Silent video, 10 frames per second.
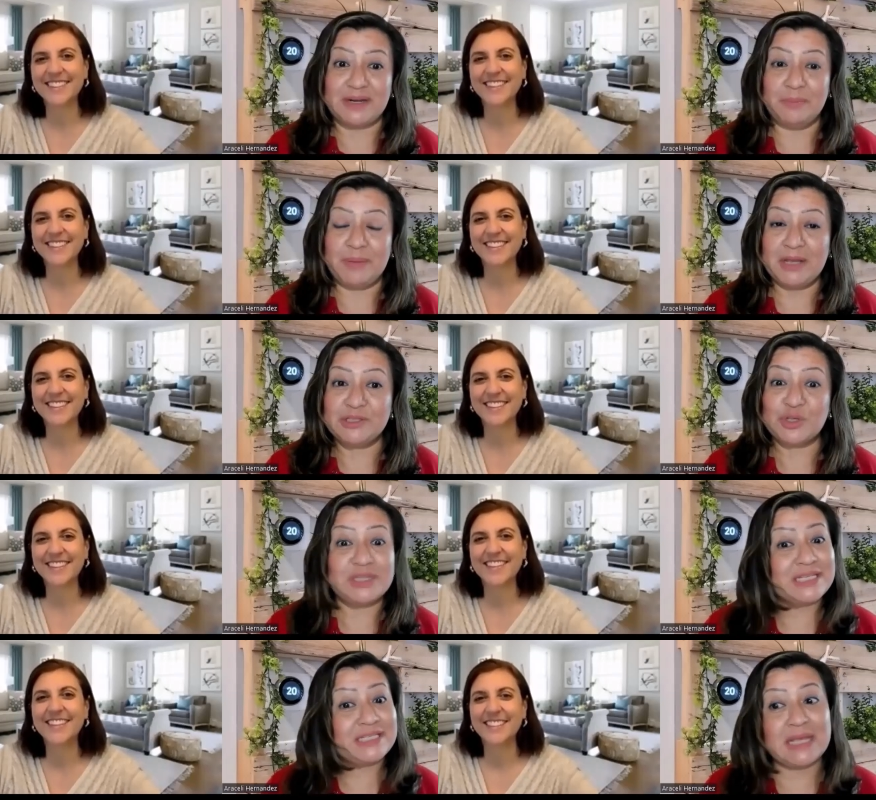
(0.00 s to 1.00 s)
Speaker 1: are about. So
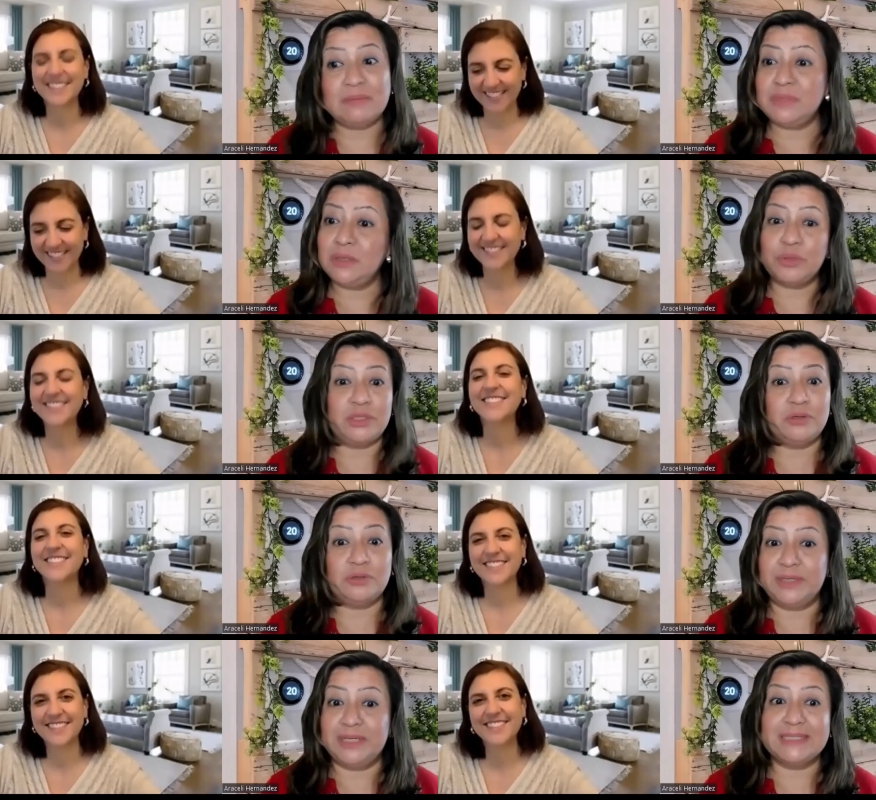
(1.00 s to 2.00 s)
the same thing with
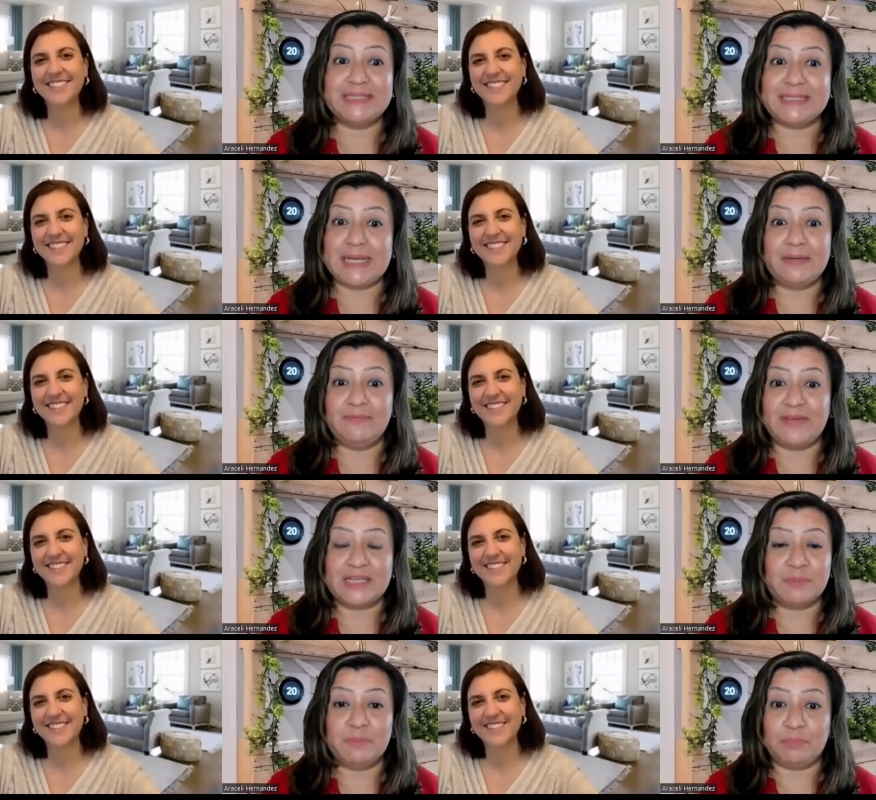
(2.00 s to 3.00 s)
your real estate
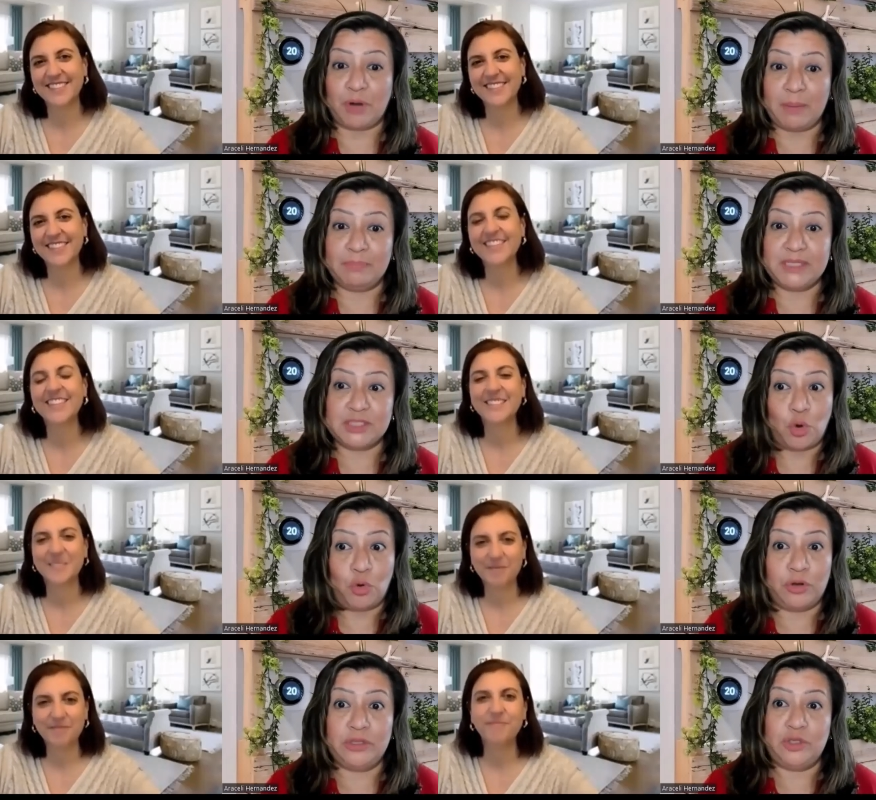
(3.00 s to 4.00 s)
investment properties
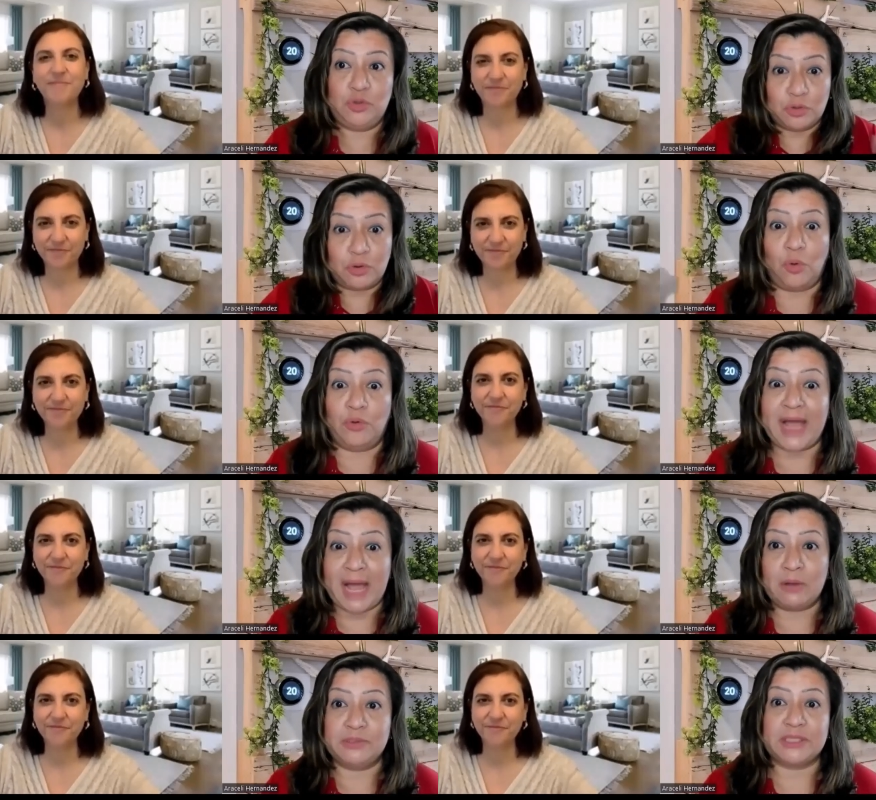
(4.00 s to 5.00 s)
or your own
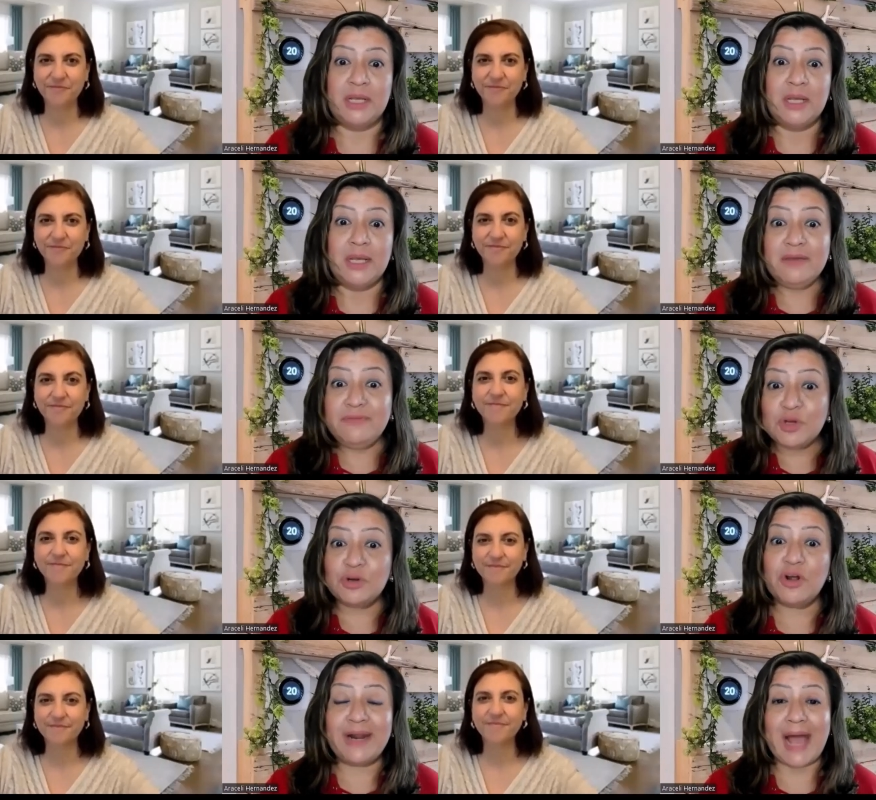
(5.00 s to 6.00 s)
house. If
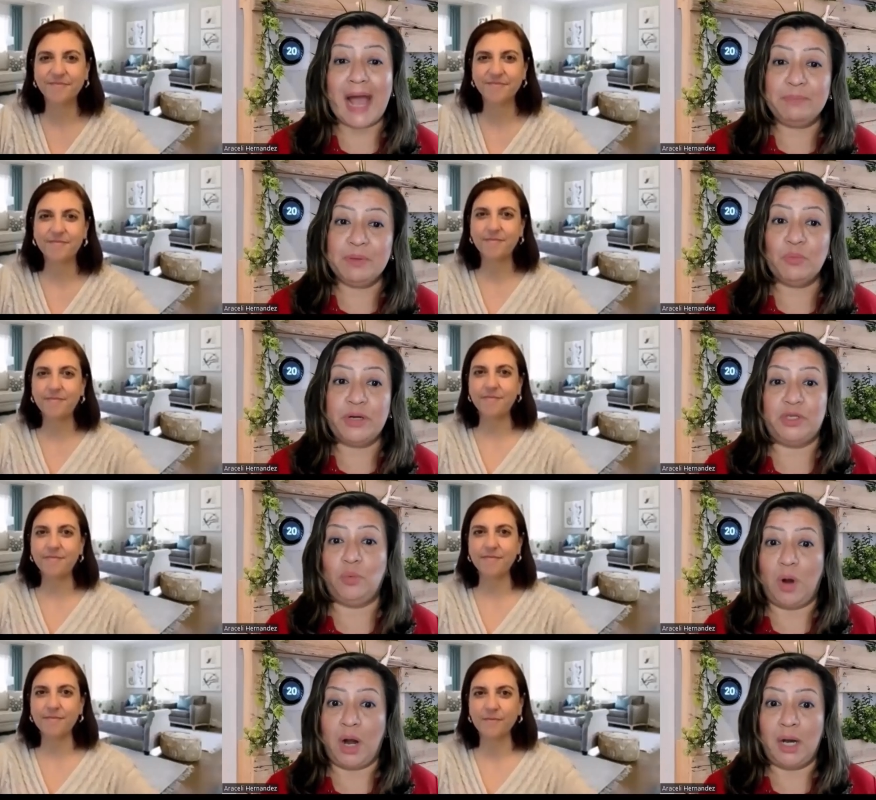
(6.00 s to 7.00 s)
you're not happy where
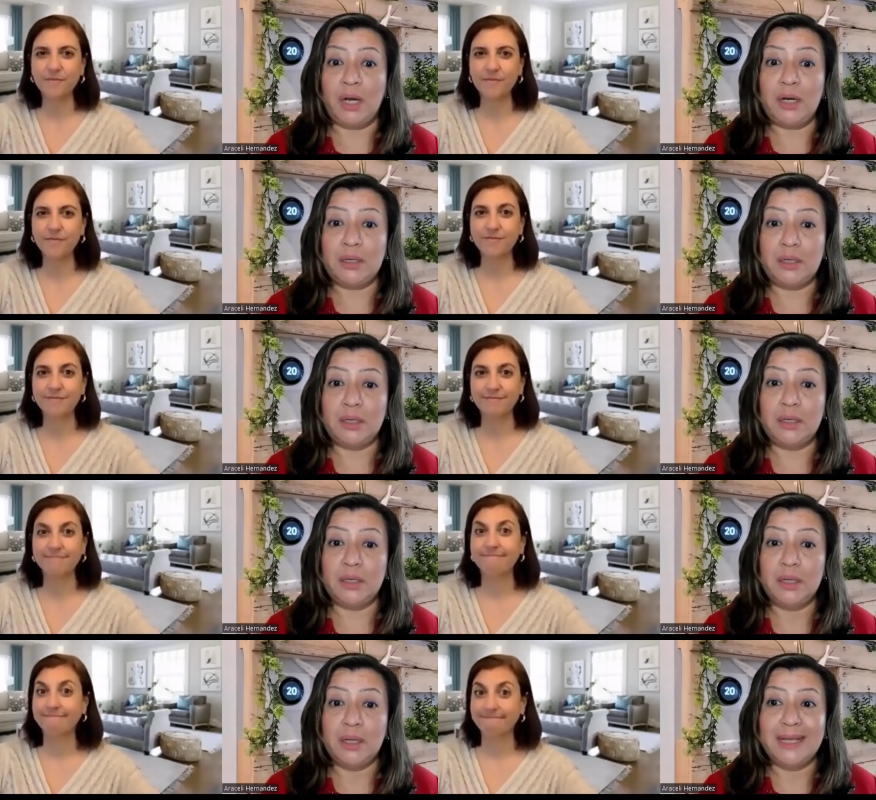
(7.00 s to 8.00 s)
you are,
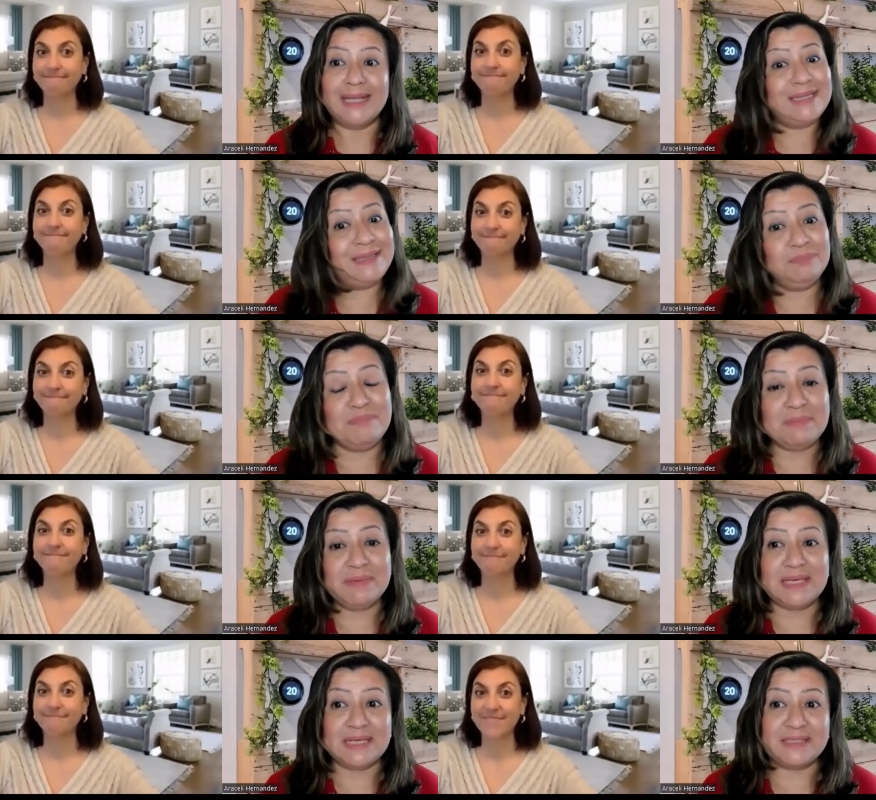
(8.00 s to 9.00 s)

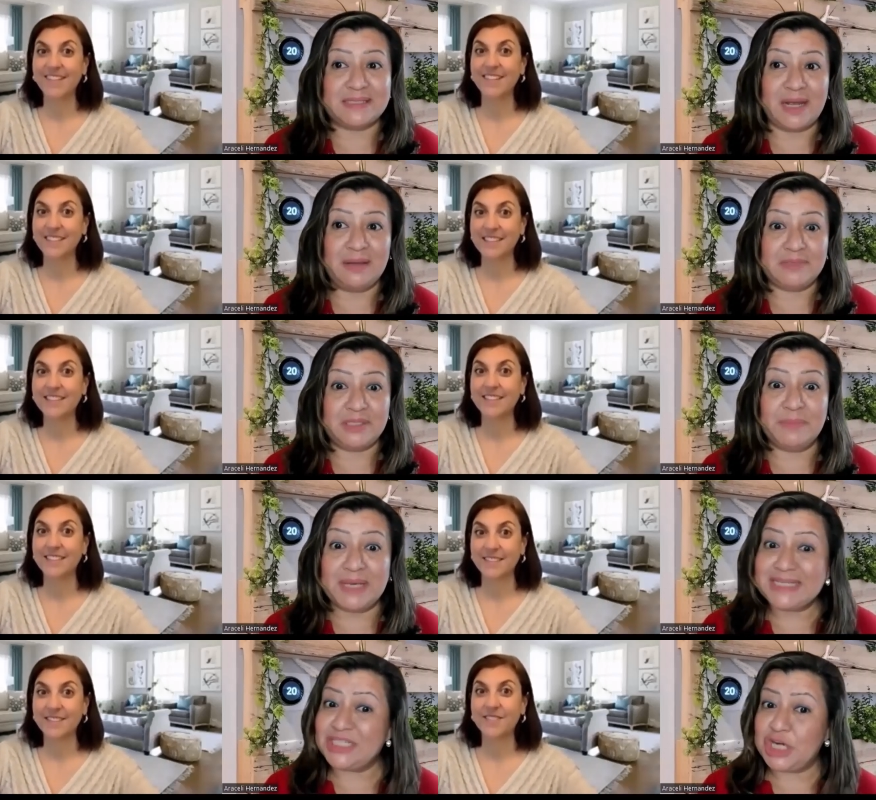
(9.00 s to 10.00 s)
maybe it's time to make a